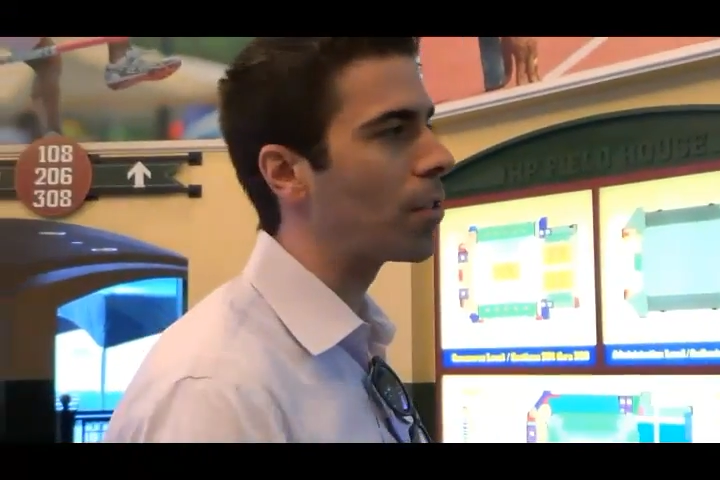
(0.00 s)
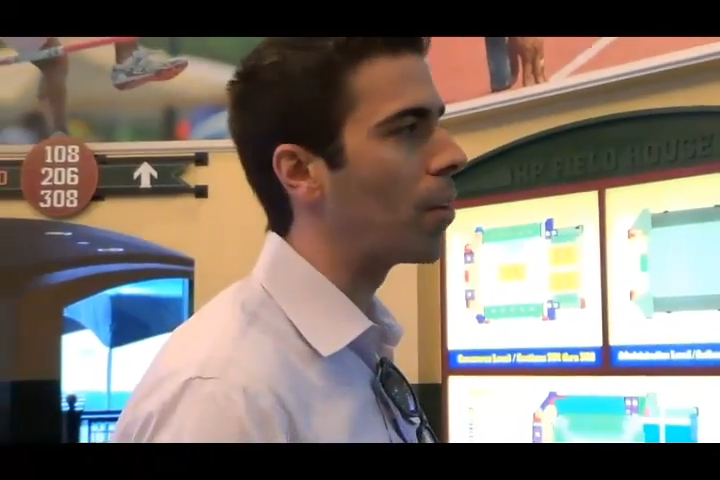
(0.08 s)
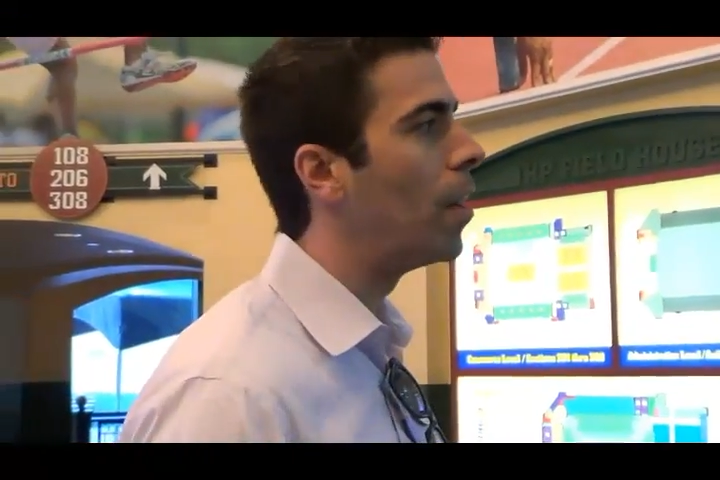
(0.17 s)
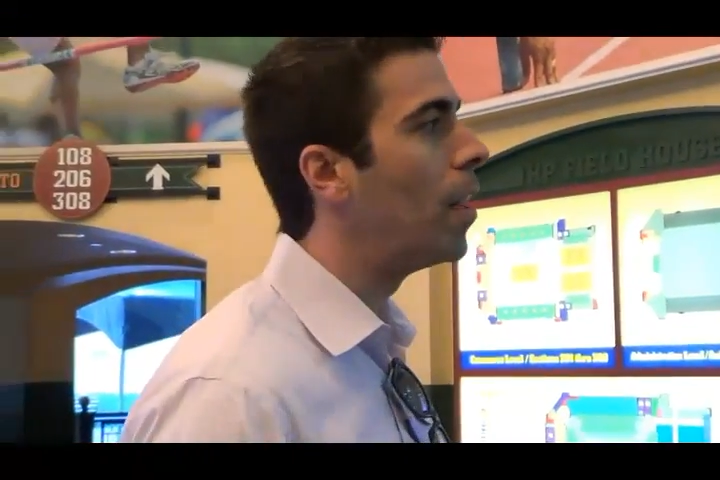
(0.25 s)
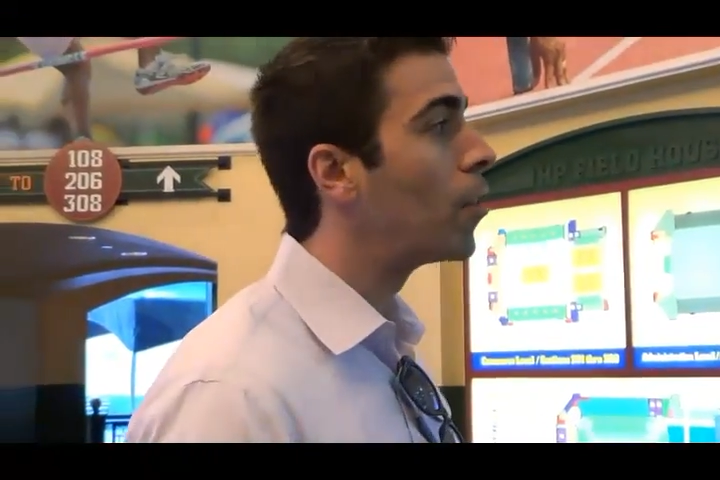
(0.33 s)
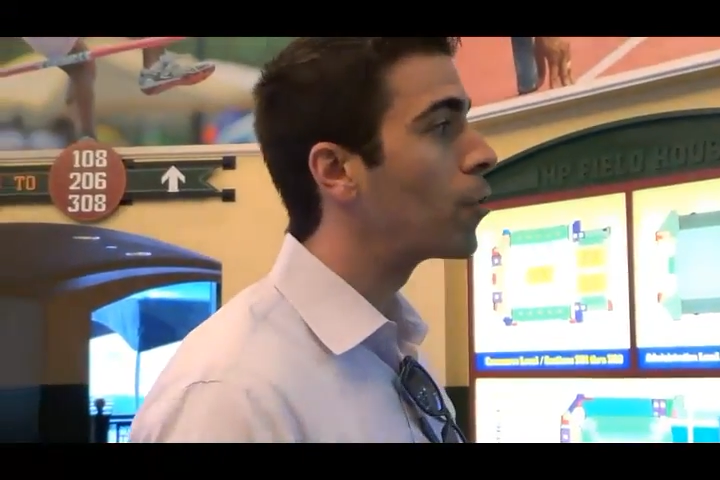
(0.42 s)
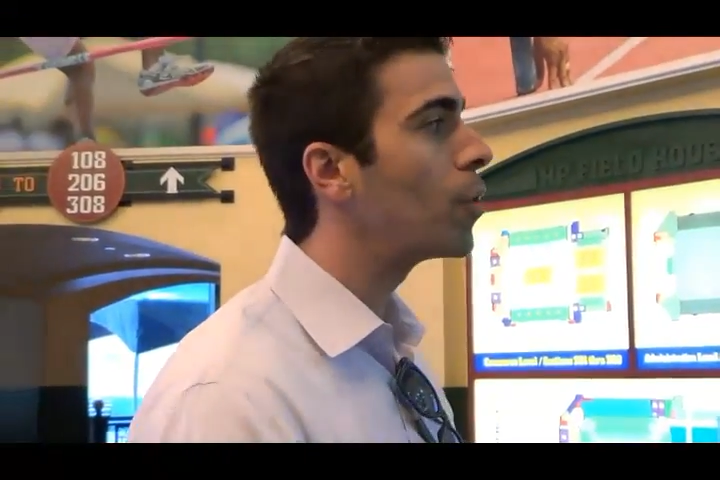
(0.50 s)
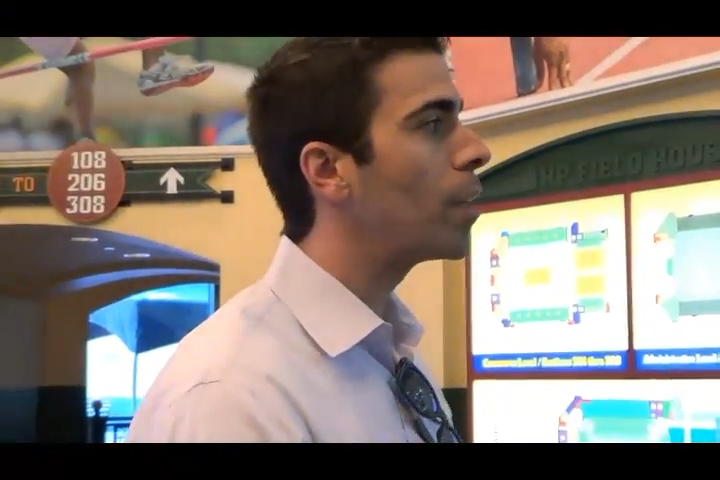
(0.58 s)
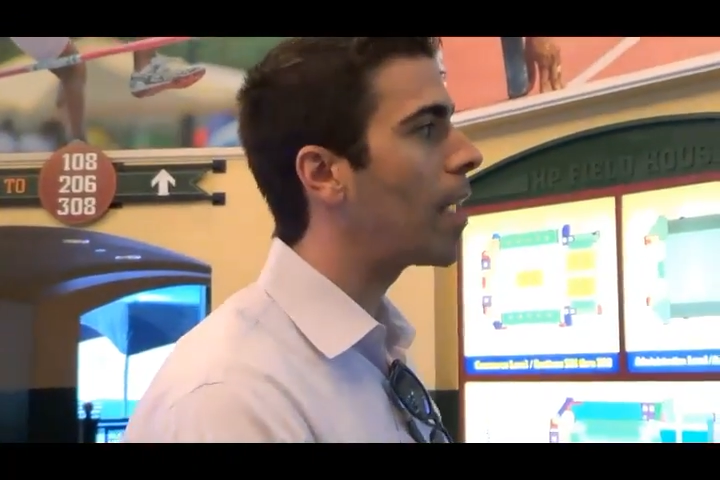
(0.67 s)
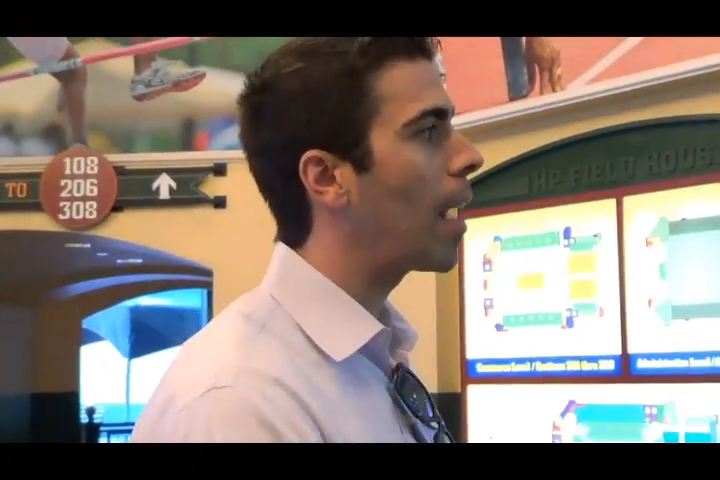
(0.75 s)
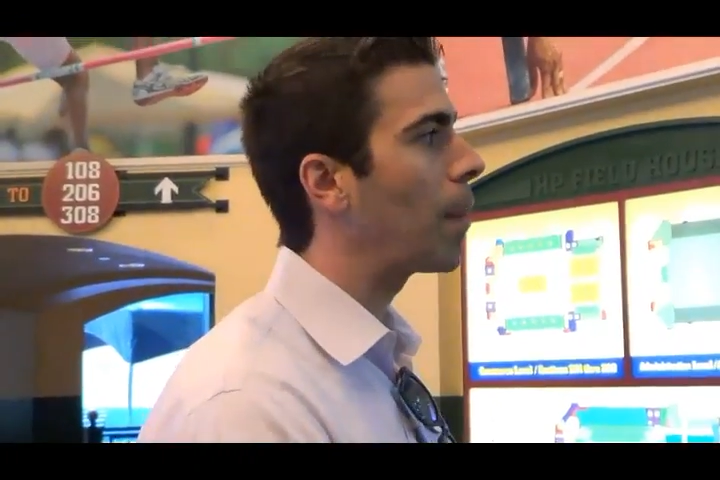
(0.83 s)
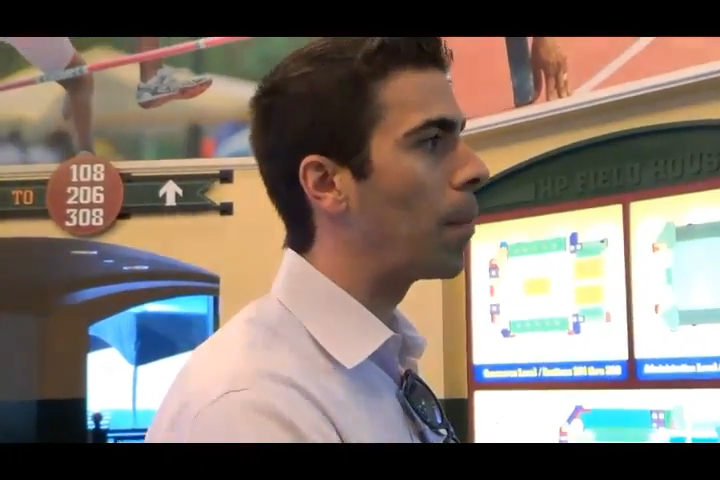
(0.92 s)
So
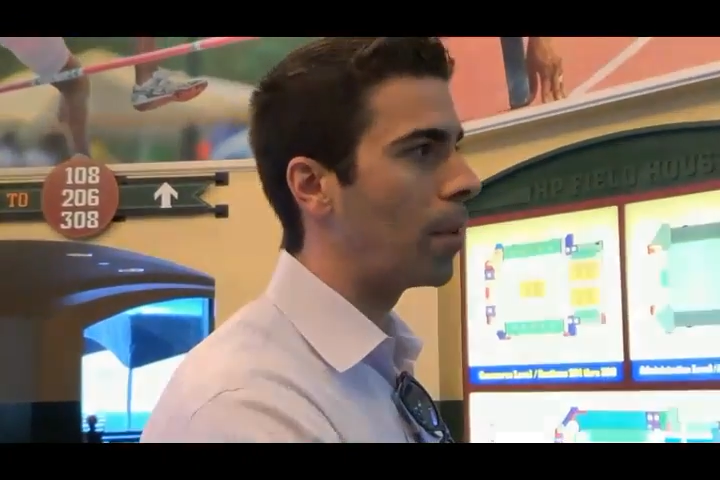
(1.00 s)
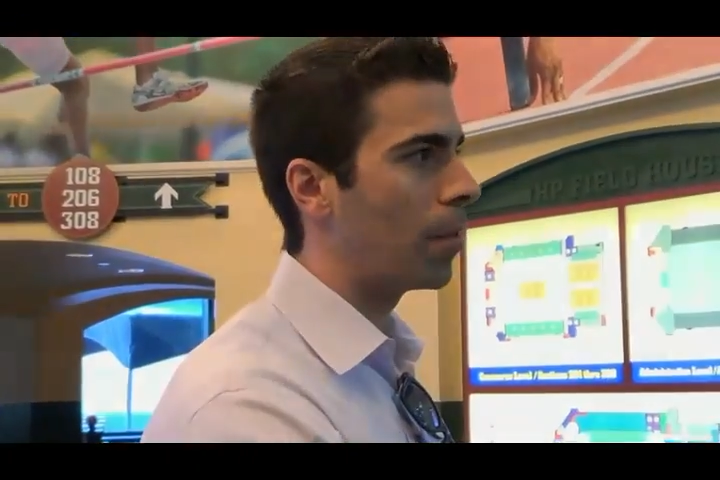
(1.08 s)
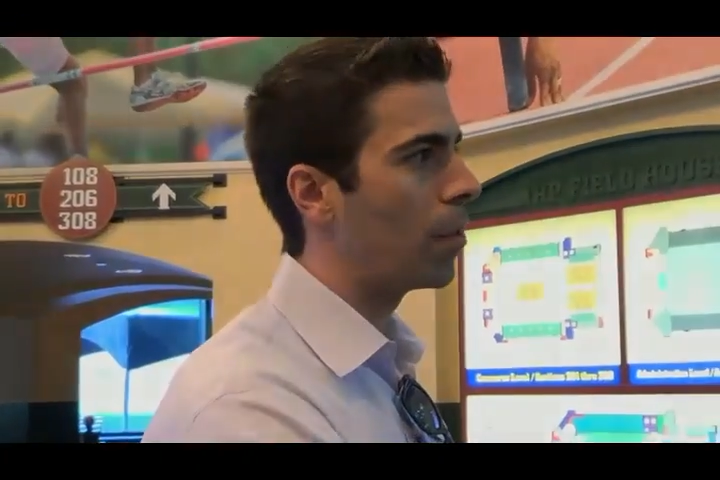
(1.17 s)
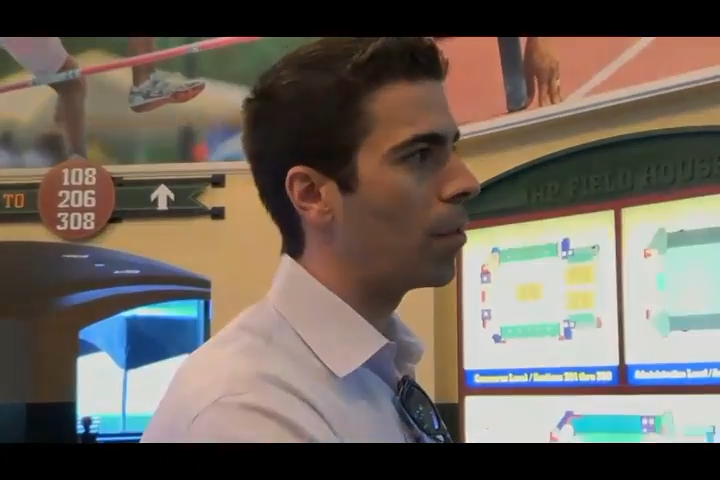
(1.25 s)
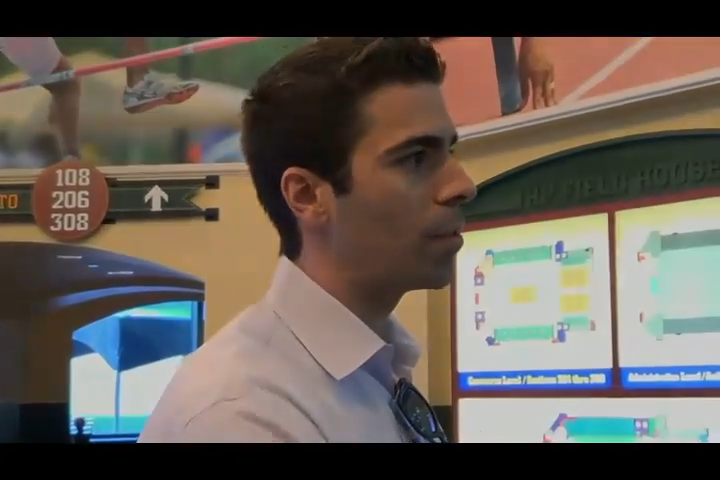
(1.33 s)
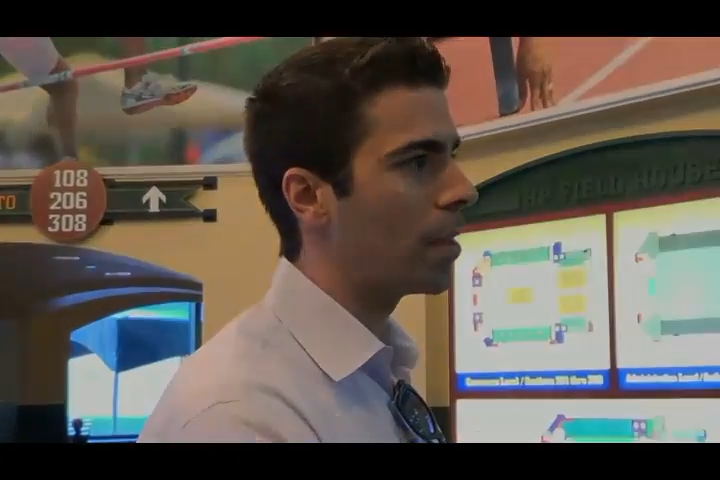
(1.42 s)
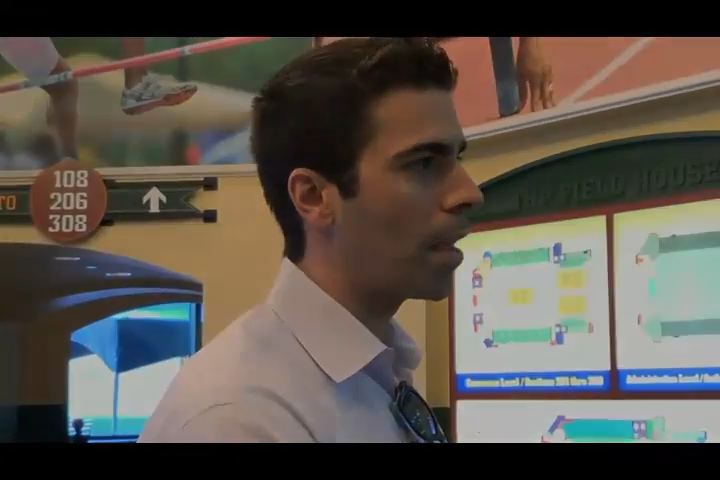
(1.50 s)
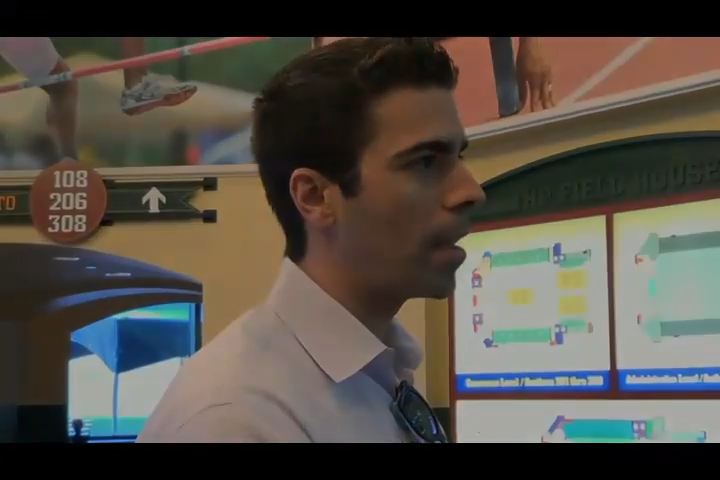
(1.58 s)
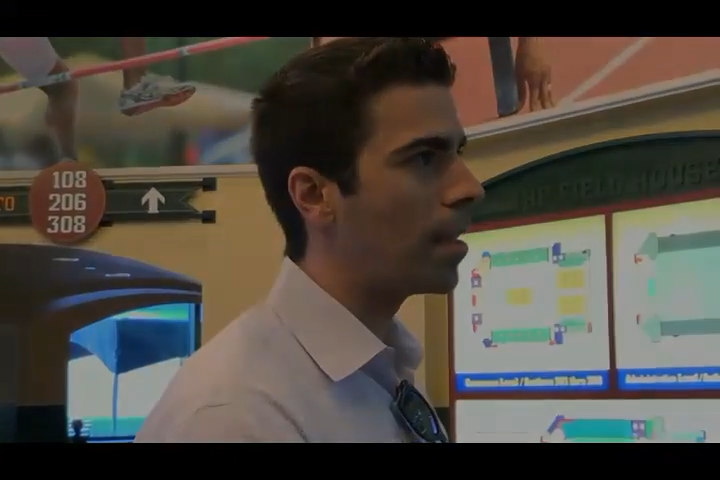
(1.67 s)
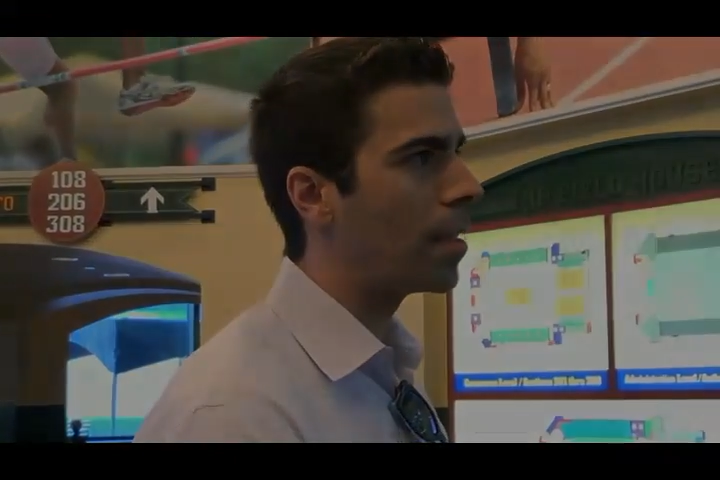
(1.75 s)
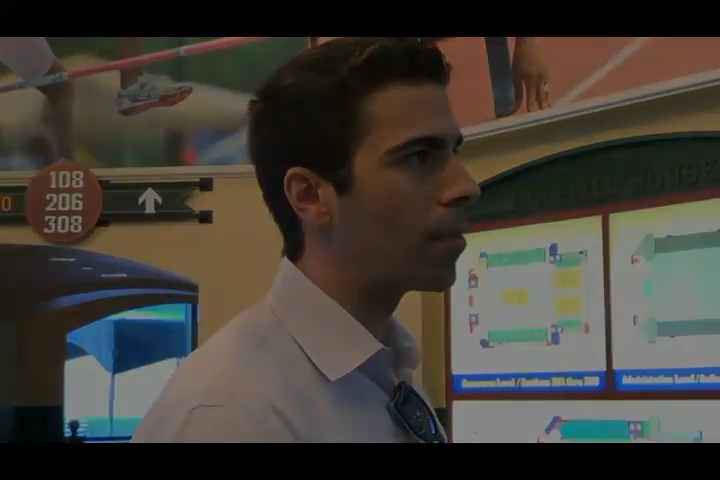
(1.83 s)
truly capable of hosting any